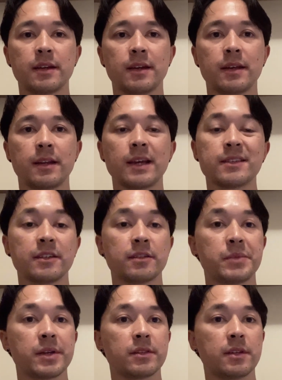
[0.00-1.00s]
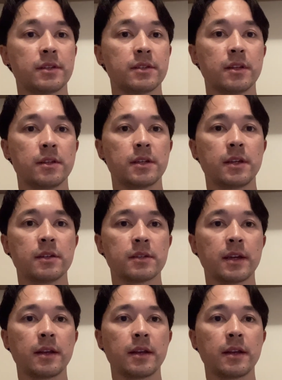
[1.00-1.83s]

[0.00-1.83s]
and as expected since it is a